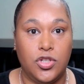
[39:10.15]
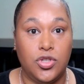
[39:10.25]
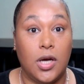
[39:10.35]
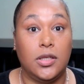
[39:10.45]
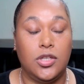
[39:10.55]
to
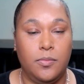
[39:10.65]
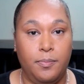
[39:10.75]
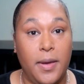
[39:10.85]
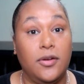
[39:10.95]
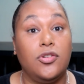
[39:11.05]
try to
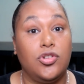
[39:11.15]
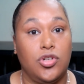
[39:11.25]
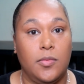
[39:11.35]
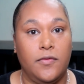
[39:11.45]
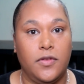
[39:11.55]
better
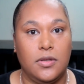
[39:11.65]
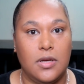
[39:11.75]
determine for the